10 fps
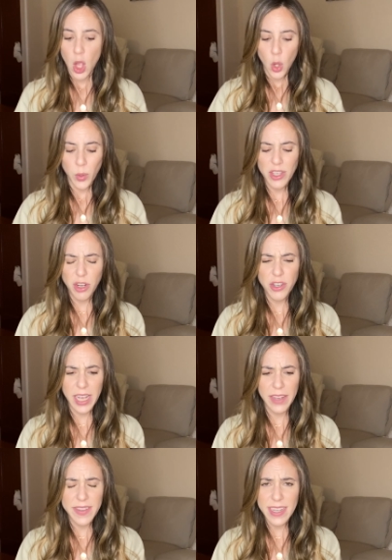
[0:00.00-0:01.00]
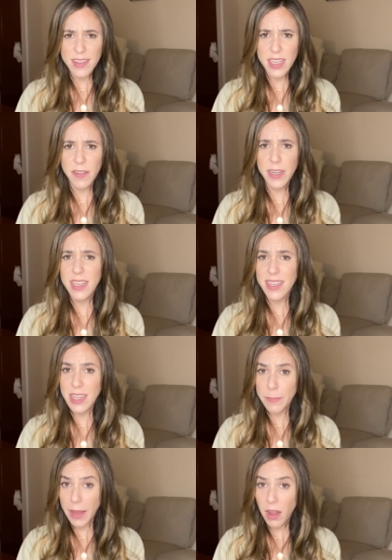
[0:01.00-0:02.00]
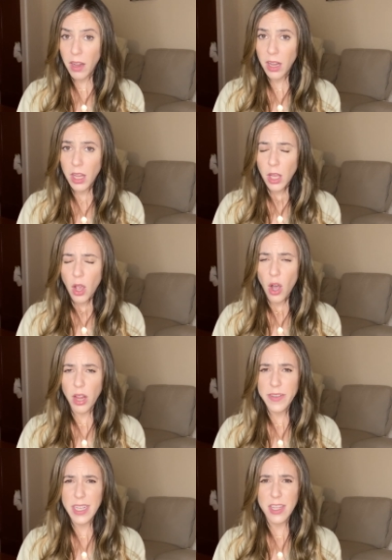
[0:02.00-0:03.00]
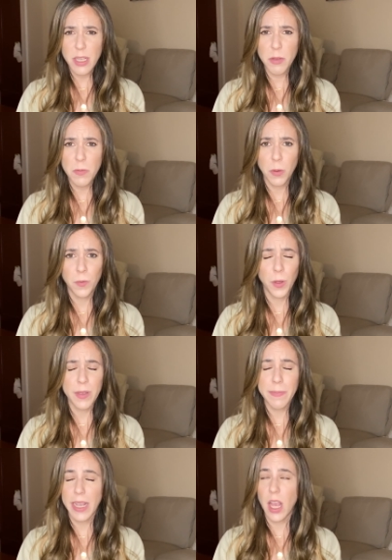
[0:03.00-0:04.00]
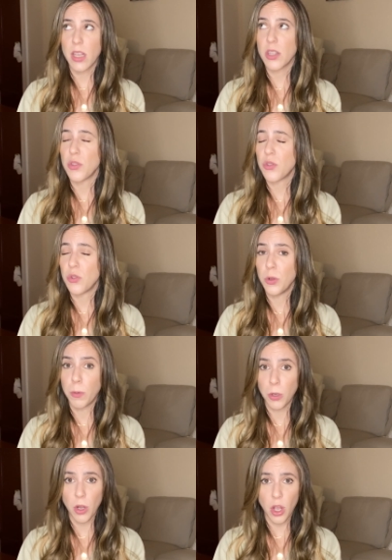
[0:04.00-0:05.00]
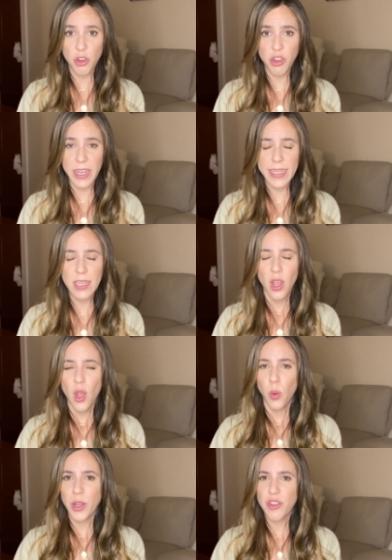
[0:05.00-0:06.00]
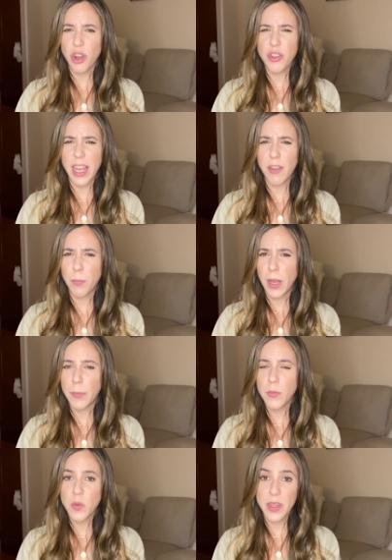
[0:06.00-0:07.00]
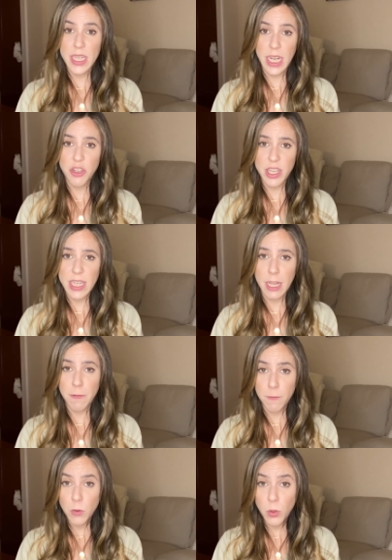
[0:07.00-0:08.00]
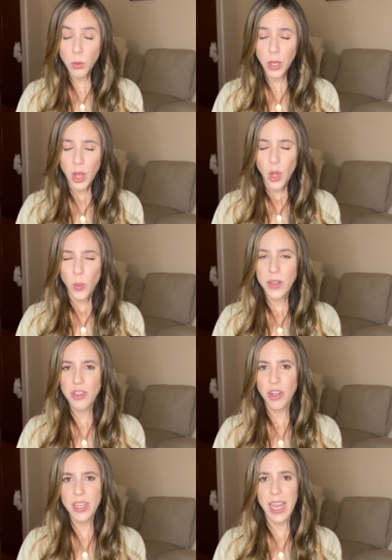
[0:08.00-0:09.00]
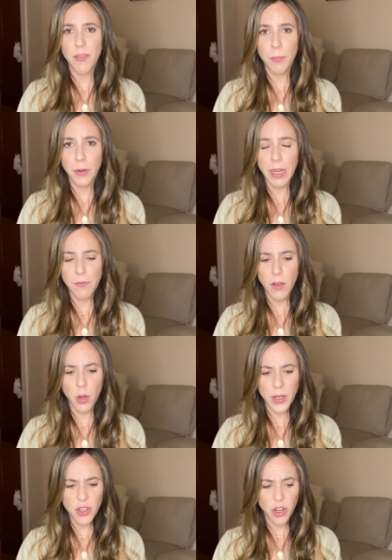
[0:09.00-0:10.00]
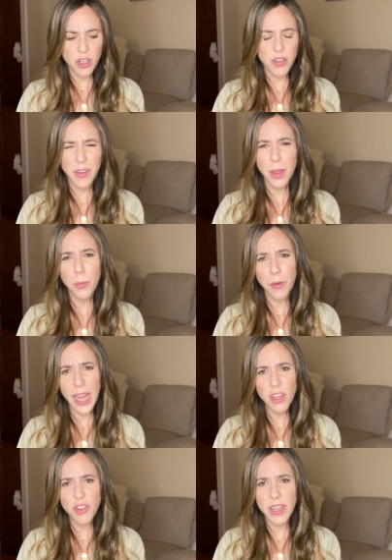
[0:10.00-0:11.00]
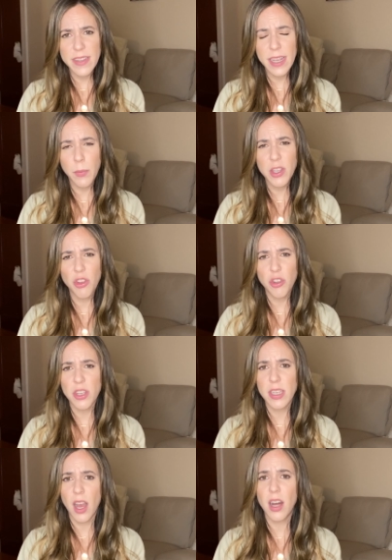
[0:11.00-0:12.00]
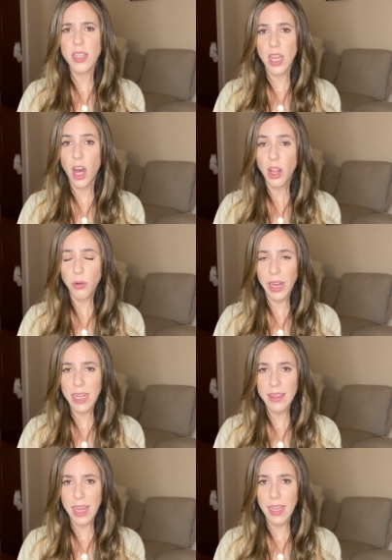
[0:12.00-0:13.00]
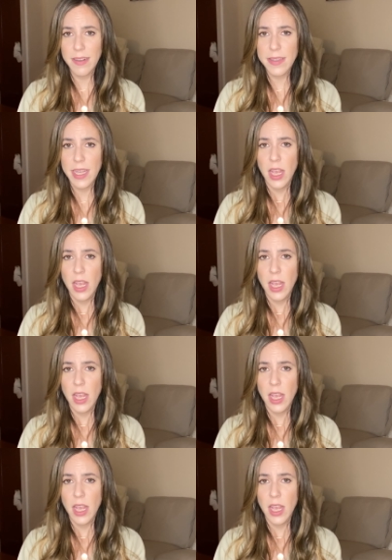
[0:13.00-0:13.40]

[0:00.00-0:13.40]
We start to have sensitivity to smell. All of a sudden someone's perfume is making us super nauseous we start to have problems with digesting food, we start to have brain fog, we start to develop rashes, and we start to not tolerate things